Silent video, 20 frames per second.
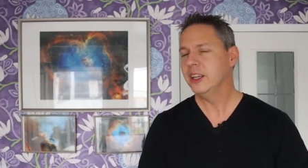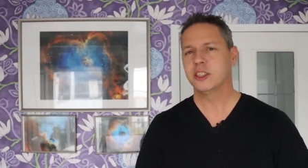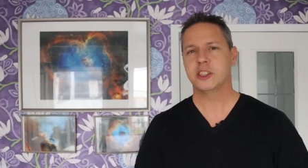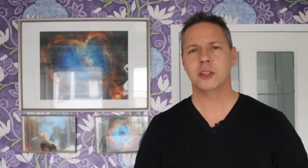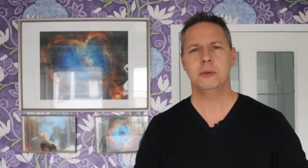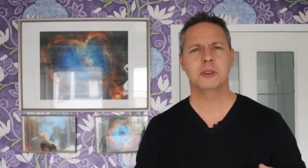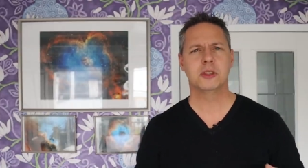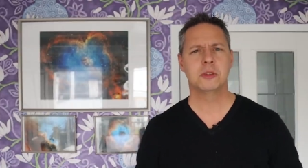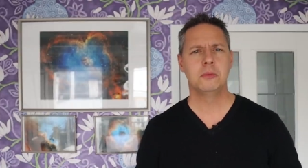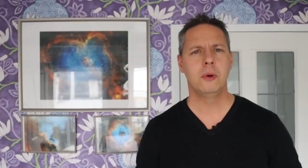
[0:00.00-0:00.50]

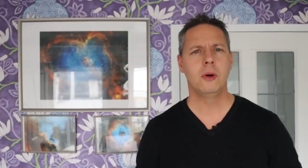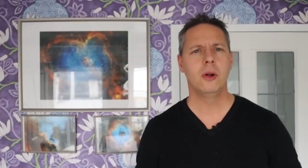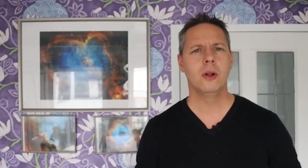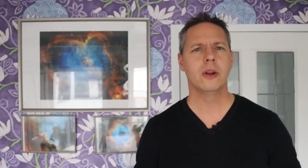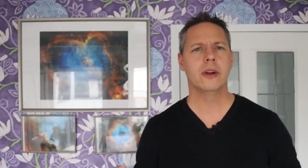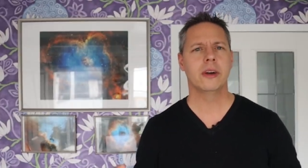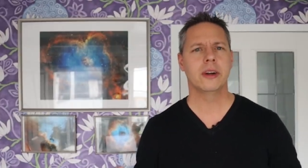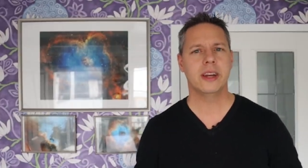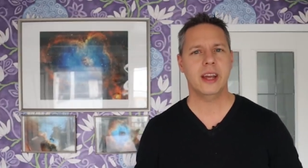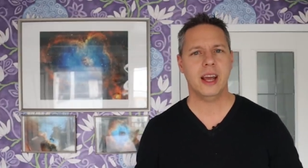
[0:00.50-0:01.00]
some
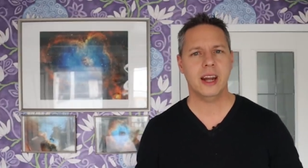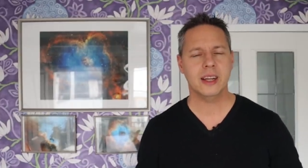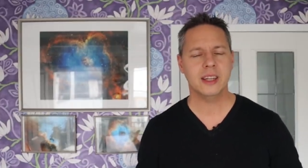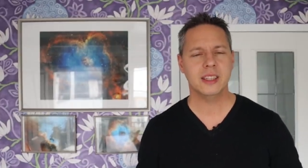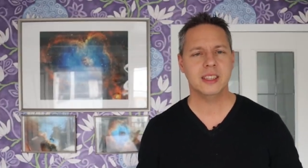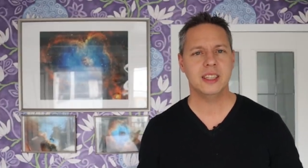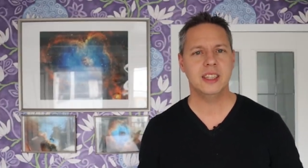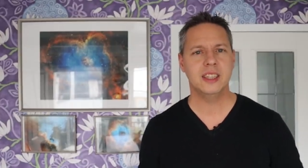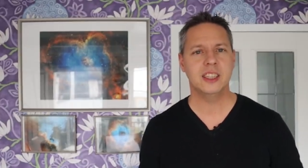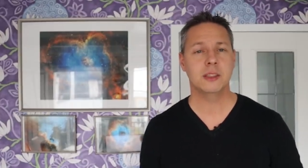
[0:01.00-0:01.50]
smaller
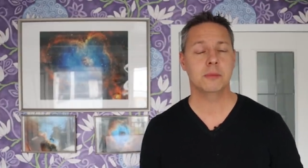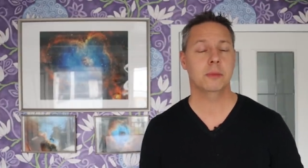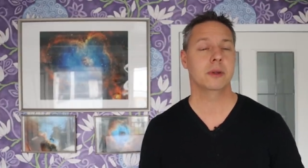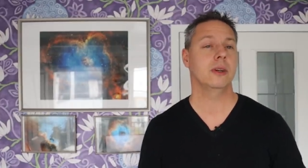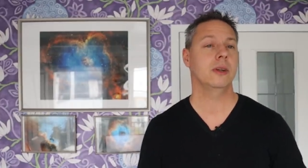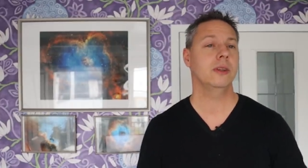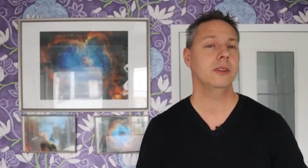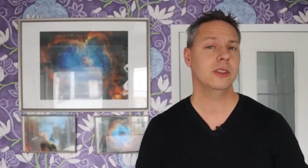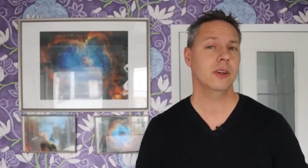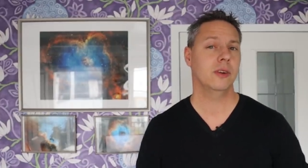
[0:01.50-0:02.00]
galaxies
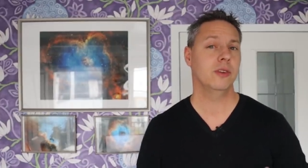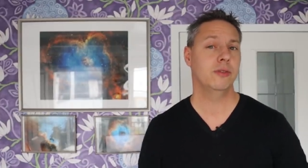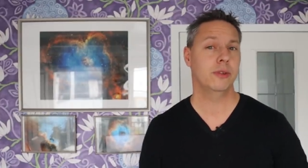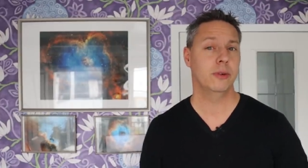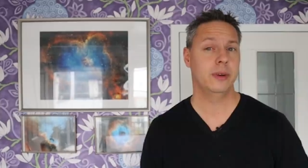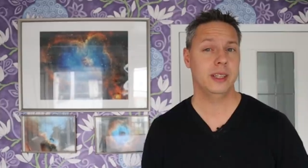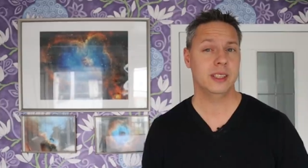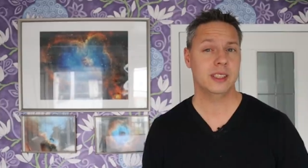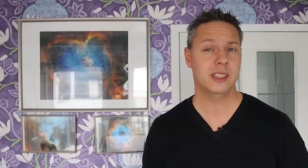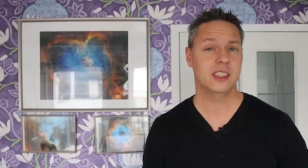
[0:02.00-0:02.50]
but also
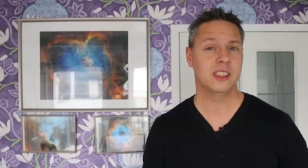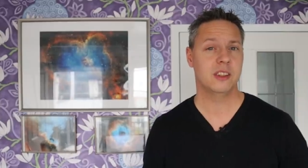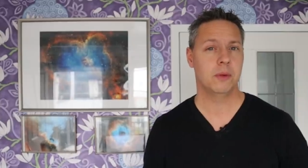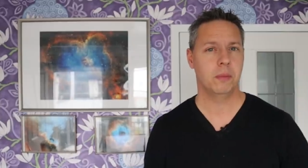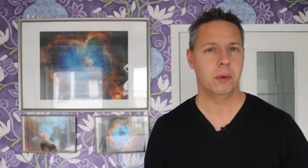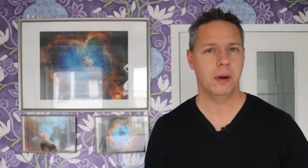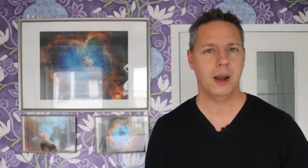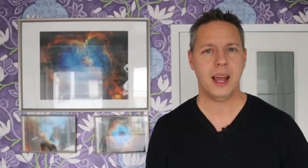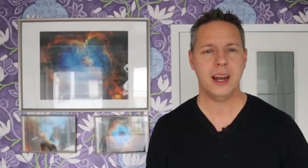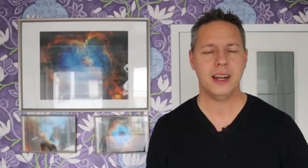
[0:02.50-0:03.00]
for instance the
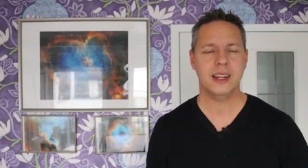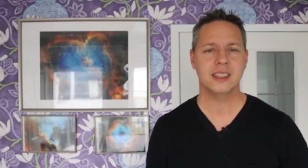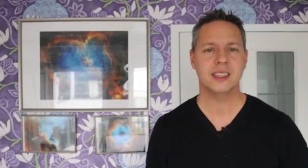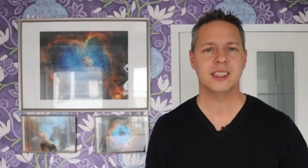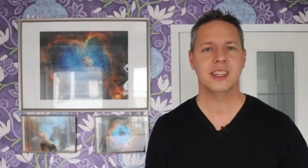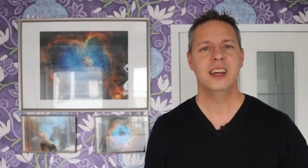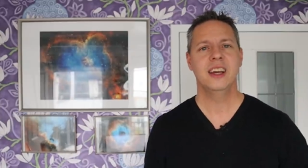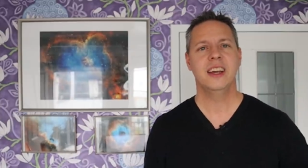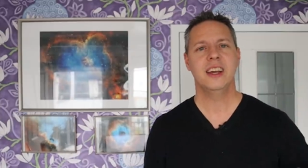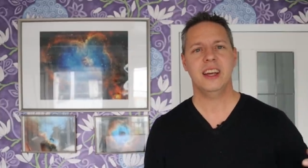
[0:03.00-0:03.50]

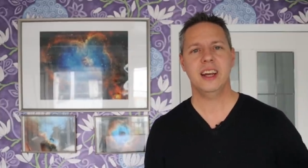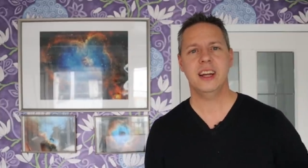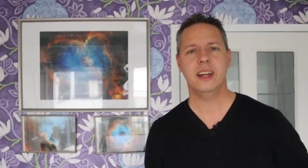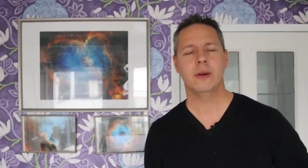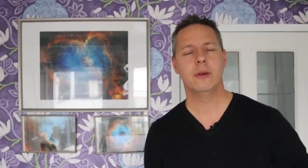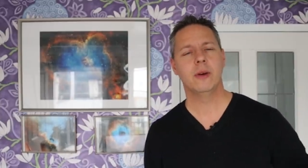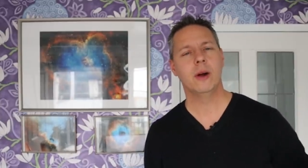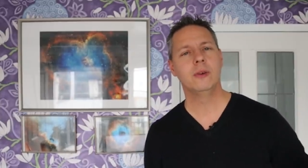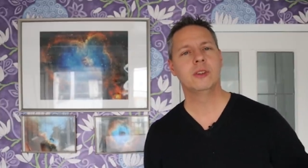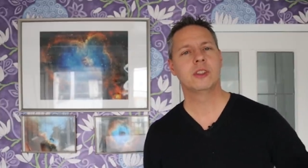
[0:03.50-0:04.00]
planets
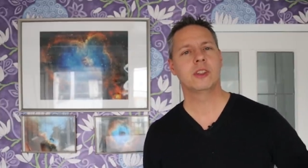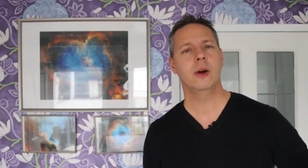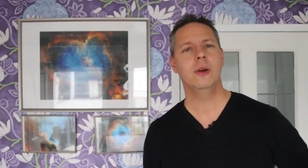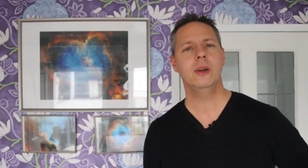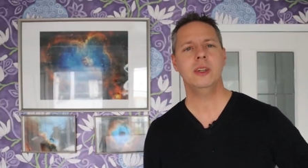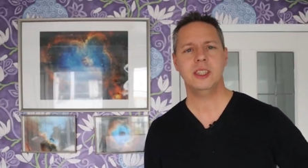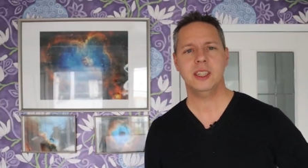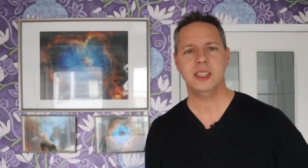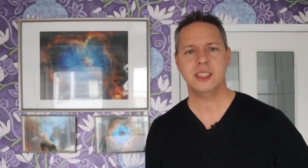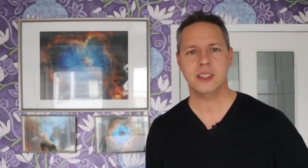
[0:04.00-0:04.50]
in our own
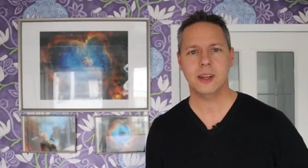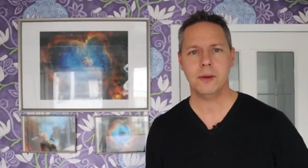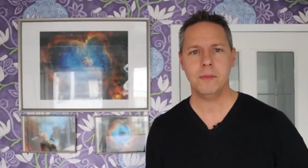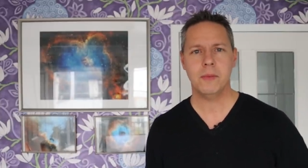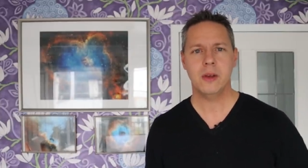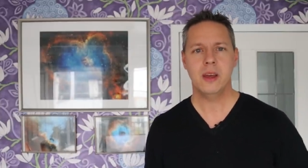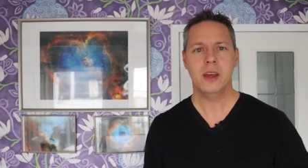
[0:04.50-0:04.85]
solar system